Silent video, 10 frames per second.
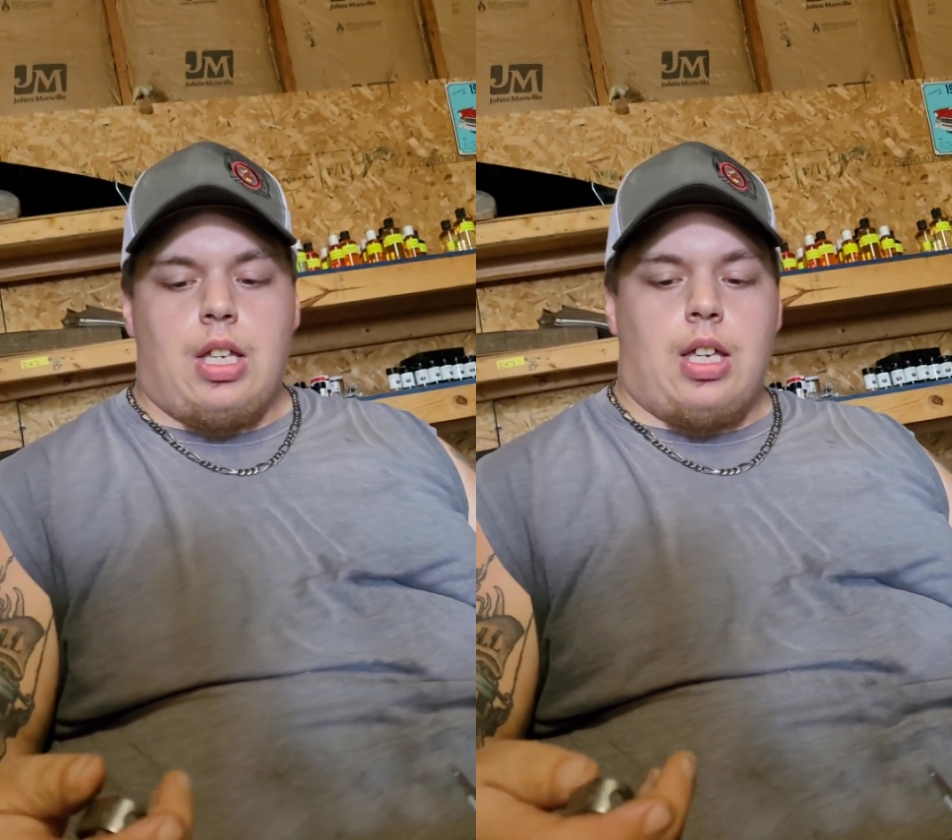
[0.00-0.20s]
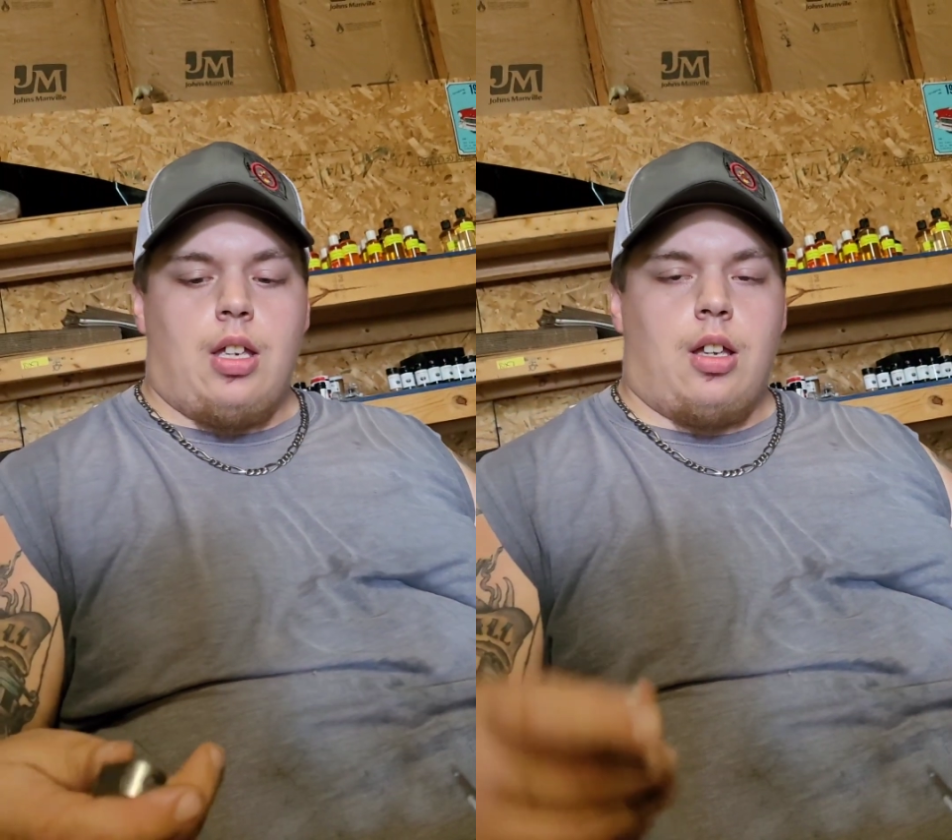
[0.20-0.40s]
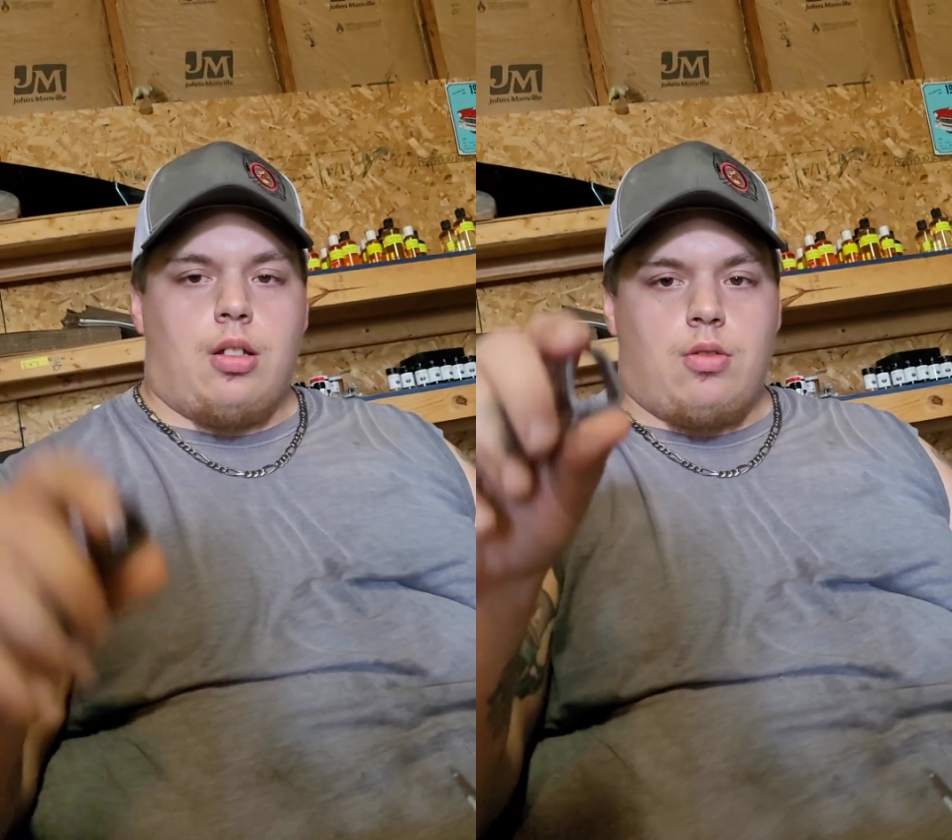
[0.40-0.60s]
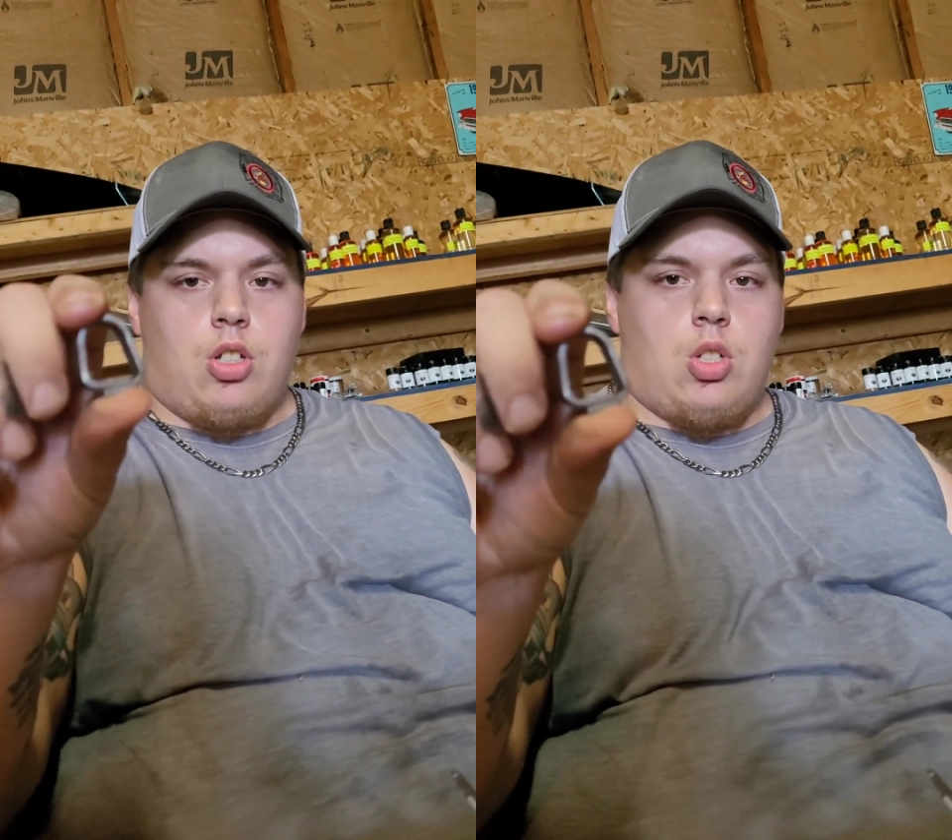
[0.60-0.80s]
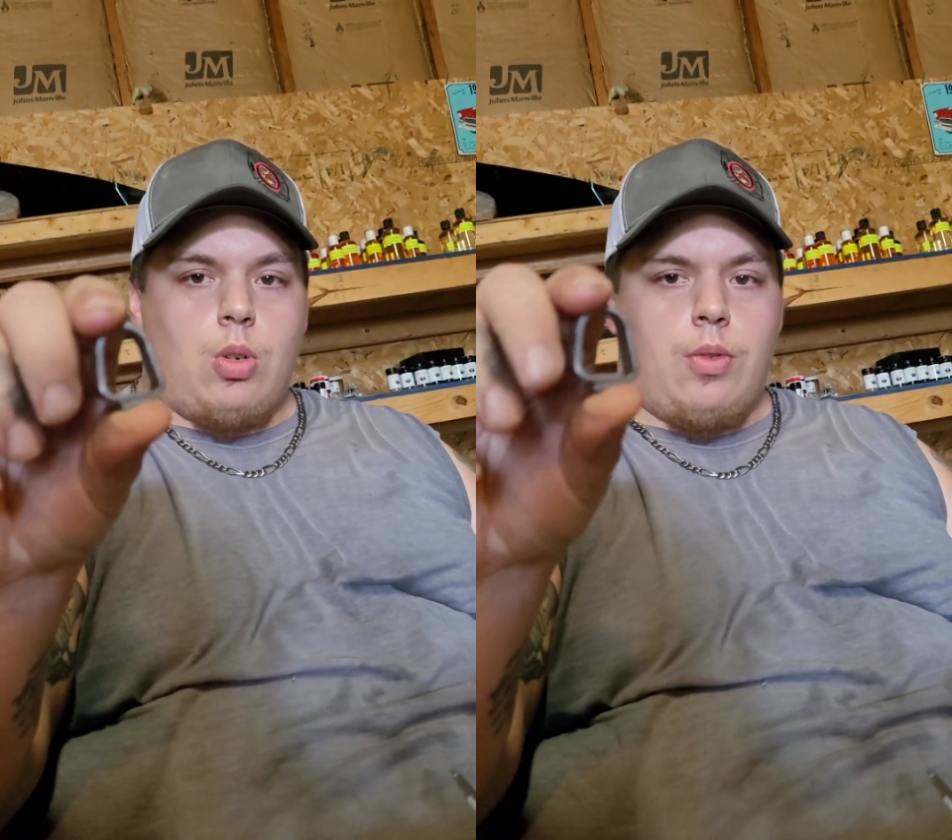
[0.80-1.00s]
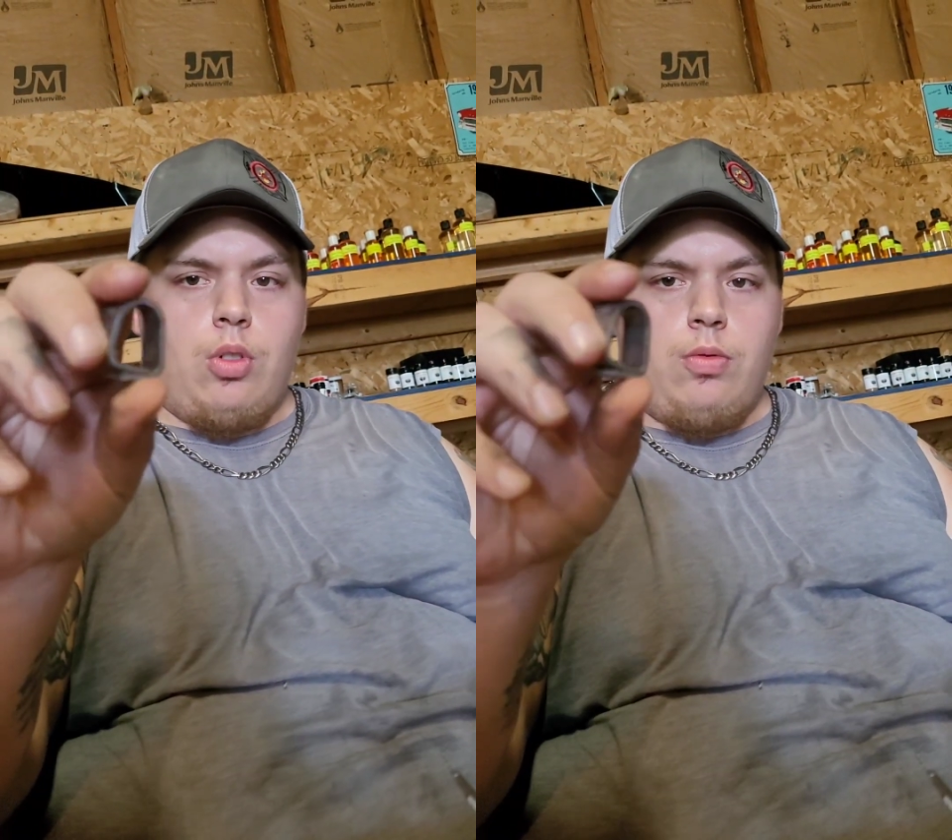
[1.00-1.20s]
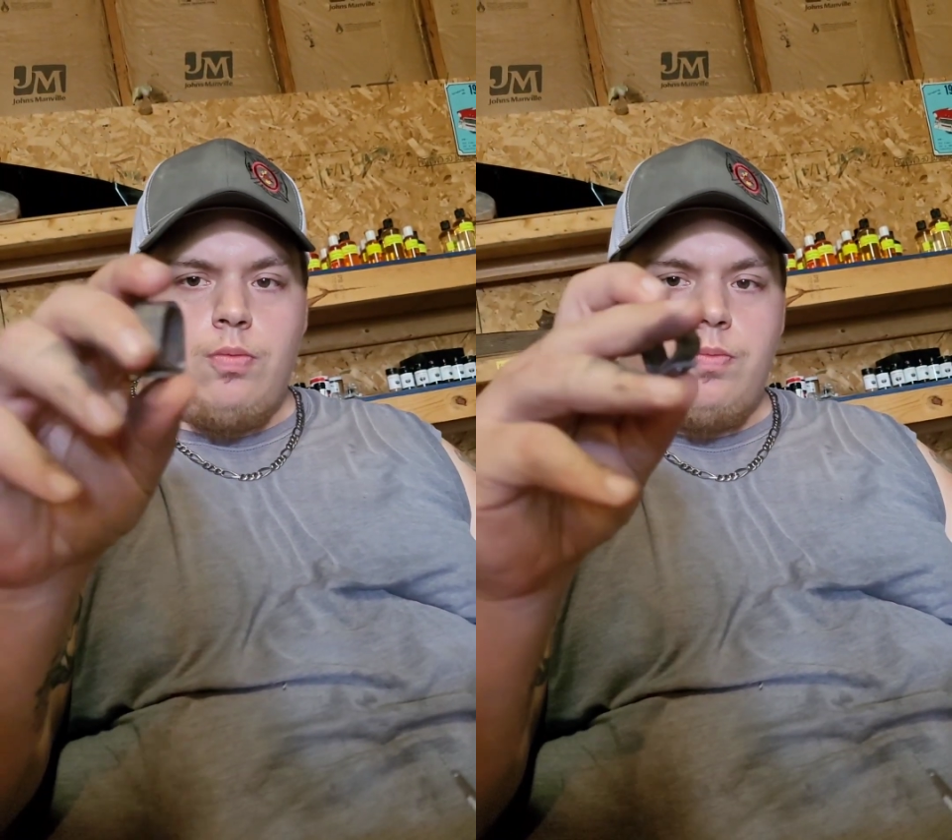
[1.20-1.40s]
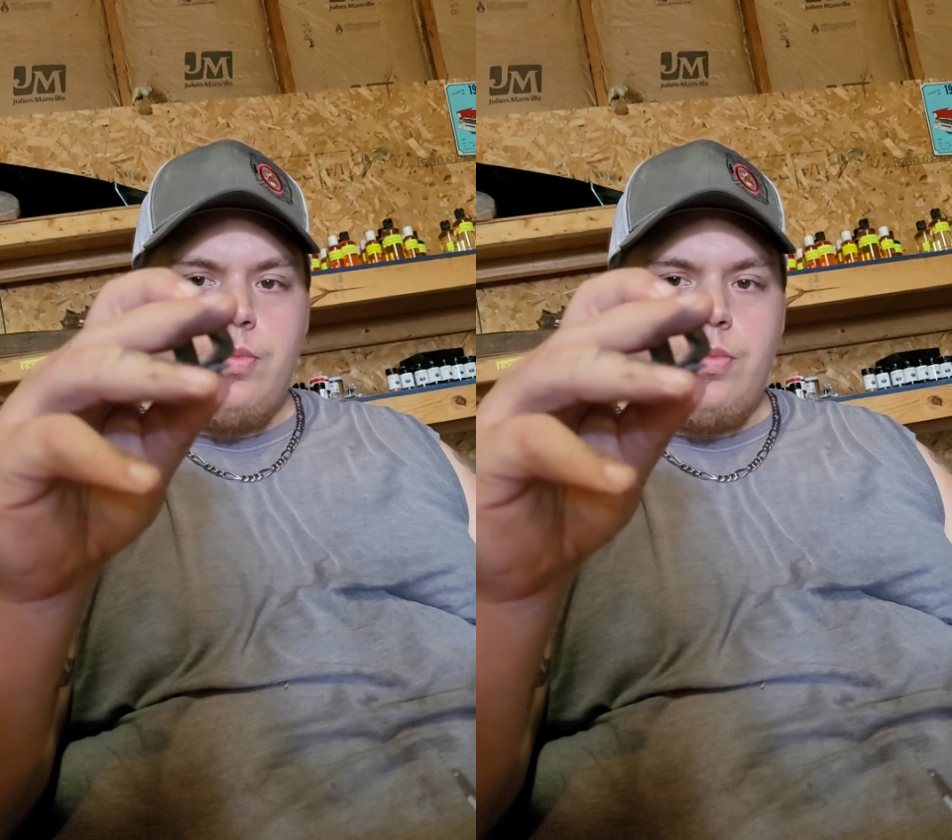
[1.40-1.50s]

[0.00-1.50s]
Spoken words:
a swivel.